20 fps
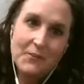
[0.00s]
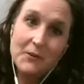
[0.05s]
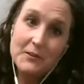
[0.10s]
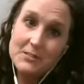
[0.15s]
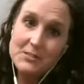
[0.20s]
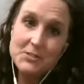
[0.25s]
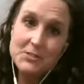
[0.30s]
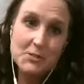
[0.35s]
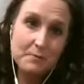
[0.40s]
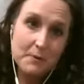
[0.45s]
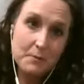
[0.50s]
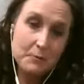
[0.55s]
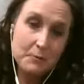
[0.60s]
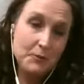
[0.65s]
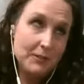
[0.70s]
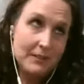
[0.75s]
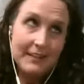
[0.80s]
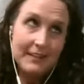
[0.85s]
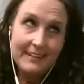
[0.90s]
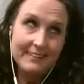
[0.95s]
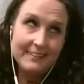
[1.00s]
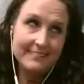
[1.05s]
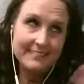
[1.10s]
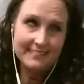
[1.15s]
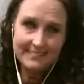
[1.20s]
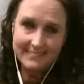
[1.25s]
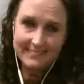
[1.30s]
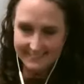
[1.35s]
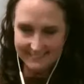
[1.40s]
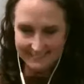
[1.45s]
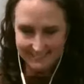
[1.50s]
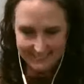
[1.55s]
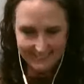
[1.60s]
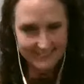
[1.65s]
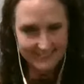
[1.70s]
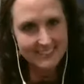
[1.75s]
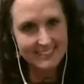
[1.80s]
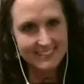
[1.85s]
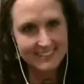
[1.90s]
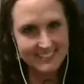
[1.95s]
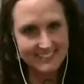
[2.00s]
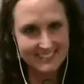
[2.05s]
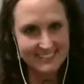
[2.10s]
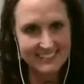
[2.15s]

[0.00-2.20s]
Or so, the Super Bowl. I don't know.